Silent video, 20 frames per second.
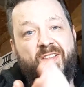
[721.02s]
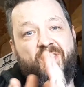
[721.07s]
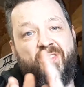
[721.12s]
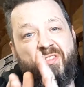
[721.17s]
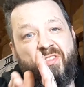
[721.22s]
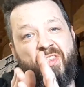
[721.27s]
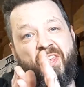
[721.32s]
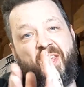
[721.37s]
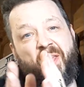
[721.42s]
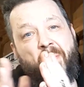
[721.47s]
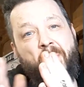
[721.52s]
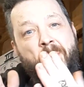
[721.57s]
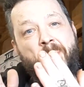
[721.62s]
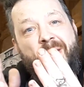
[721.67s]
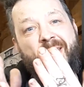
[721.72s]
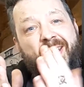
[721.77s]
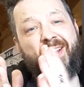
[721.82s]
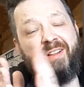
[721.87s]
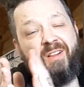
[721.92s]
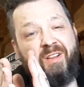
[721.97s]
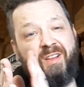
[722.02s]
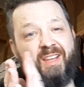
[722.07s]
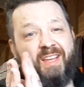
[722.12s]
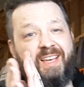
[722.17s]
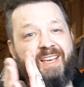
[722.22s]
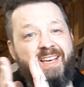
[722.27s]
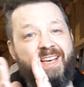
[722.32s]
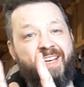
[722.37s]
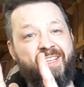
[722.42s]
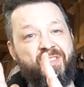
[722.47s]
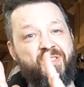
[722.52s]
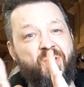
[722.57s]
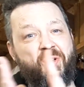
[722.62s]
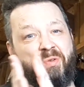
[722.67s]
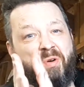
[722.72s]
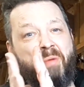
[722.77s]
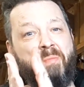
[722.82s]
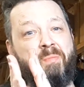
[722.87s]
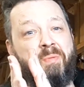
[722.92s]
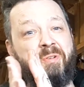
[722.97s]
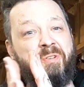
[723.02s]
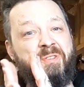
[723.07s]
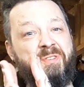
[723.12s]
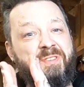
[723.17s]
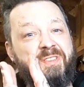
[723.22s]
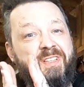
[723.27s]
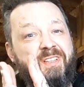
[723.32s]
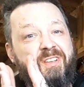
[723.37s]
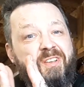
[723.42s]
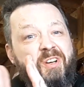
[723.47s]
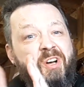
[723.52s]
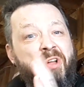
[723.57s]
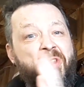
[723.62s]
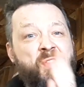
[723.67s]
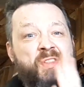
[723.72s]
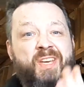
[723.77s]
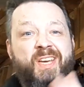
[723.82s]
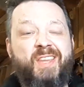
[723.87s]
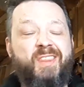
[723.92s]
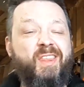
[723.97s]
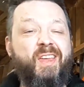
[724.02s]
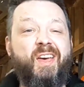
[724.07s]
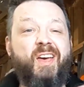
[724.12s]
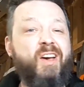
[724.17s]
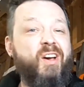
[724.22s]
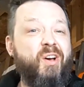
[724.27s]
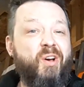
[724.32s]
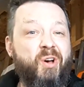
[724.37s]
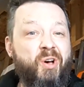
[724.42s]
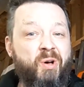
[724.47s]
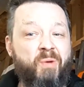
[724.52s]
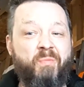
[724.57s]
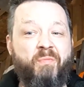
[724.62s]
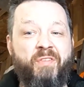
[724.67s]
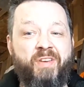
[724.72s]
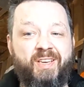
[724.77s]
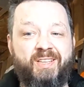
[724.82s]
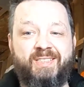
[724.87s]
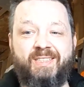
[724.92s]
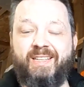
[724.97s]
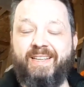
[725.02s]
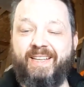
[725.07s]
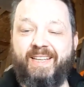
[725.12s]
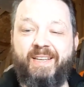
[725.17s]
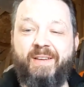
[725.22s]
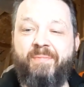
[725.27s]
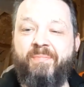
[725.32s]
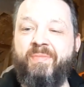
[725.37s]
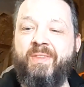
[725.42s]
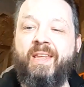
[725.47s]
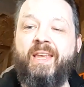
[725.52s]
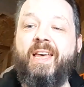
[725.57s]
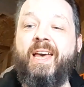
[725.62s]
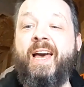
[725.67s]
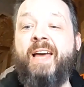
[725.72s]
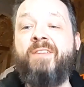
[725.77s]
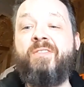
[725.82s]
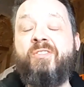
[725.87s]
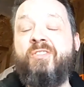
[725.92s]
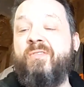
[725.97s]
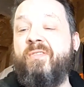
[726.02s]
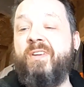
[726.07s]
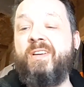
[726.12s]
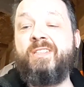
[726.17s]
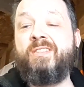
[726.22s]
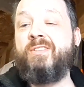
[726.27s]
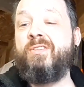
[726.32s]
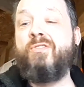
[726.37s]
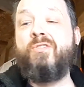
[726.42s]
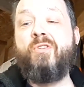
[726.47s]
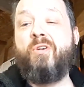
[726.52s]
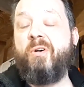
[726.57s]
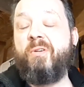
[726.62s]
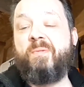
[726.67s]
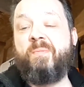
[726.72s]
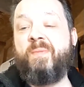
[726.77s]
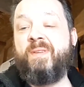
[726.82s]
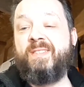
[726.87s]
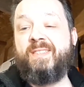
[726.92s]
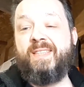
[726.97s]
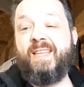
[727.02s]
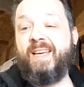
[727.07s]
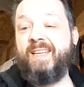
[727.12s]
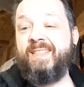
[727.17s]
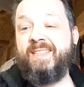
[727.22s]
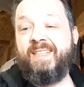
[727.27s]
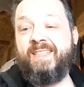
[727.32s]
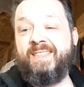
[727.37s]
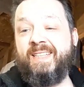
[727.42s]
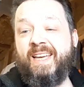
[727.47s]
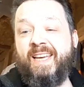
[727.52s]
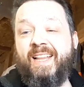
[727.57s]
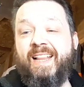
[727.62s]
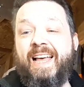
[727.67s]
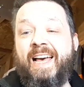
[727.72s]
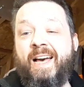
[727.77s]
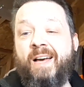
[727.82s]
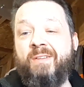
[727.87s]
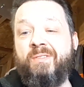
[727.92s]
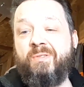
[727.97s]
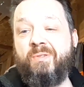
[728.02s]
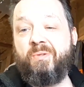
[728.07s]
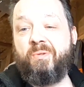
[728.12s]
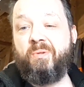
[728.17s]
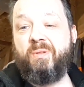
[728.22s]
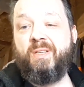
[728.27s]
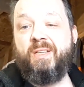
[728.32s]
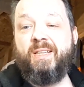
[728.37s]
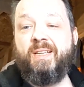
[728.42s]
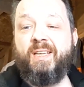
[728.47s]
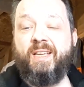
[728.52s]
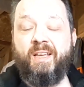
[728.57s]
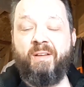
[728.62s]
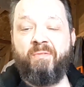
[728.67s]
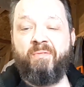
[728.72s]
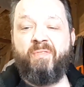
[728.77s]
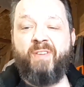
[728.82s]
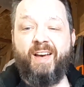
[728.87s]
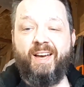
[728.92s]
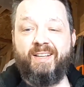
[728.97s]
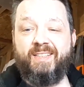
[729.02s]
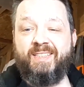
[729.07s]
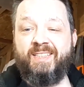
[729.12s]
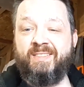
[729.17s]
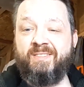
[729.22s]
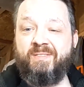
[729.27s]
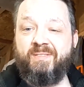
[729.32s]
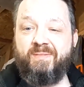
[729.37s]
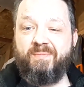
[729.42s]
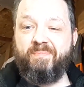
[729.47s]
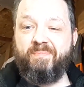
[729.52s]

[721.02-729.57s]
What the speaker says: the metal has crumpled on the other, obviously. And Uwe has not missed that detail at all. In fact, he's